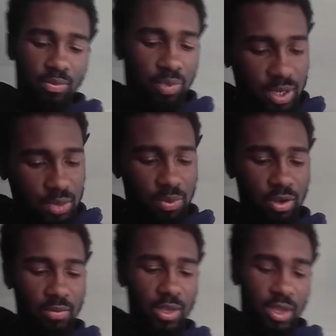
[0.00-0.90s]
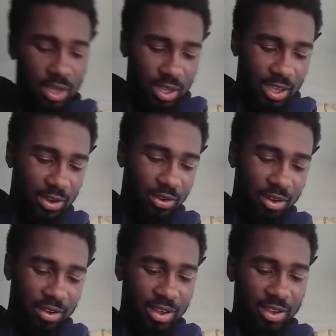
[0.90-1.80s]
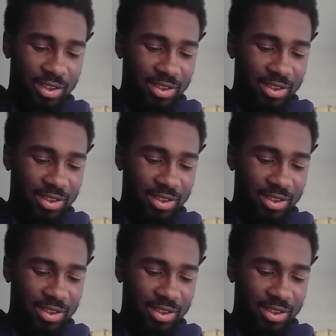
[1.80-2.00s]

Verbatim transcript: place upon me. He called uh,